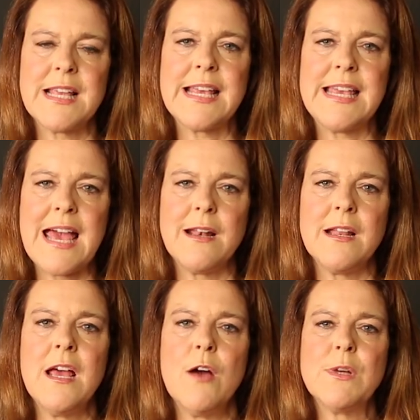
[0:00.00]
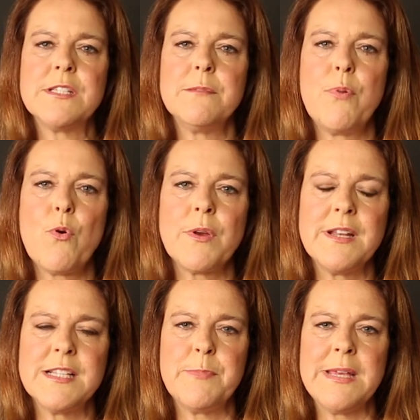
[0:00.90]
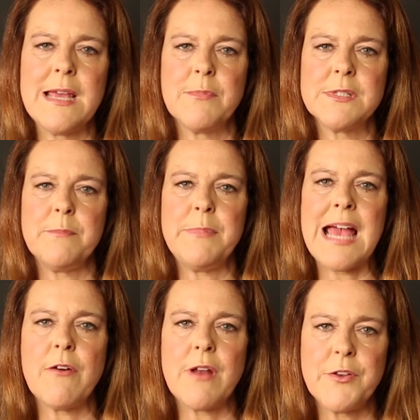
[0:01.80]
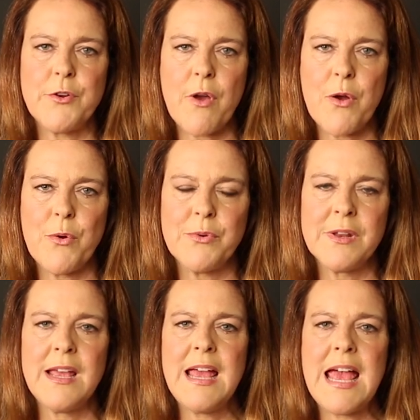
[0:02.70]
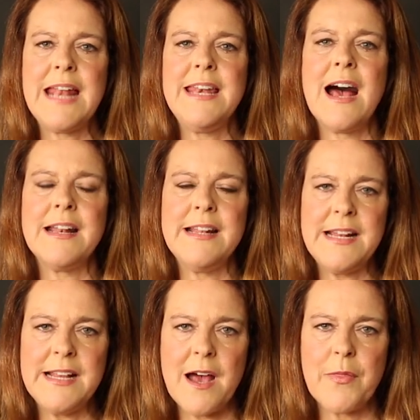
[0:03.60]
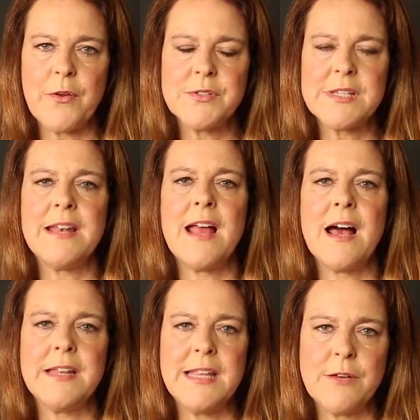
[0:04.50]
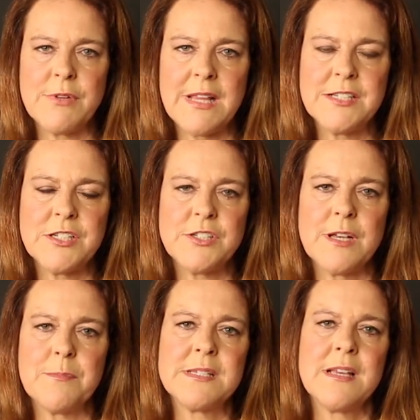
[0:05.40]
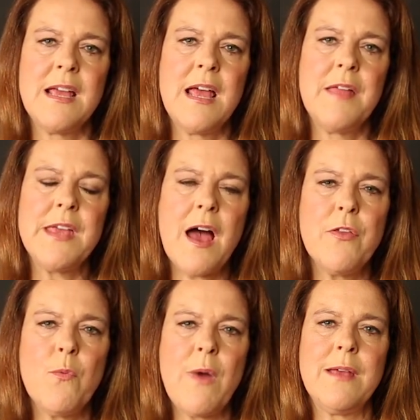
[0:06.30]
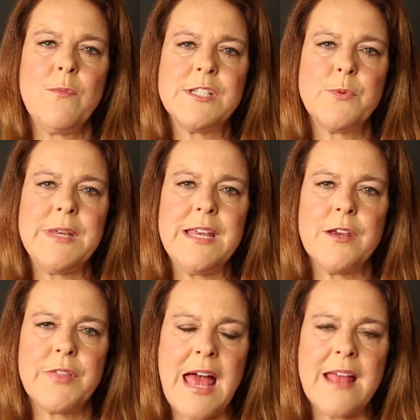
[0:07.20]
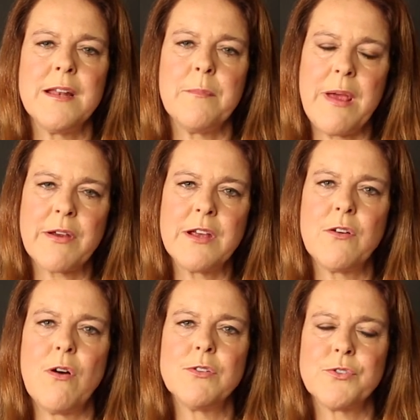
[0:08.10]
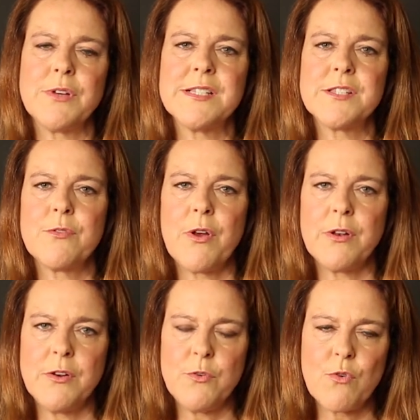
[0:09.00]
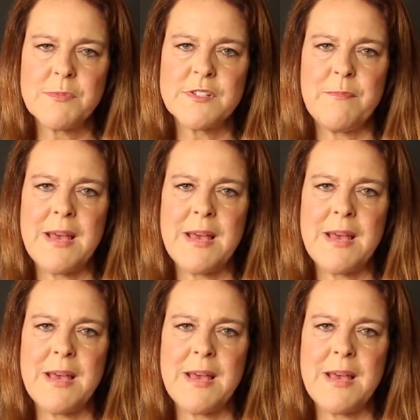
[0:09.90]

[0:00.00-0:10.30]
that, again, what's important is being able to be out on your own and not needing others and not needing relationships. The other way in which we hear that in American culture is through our norms of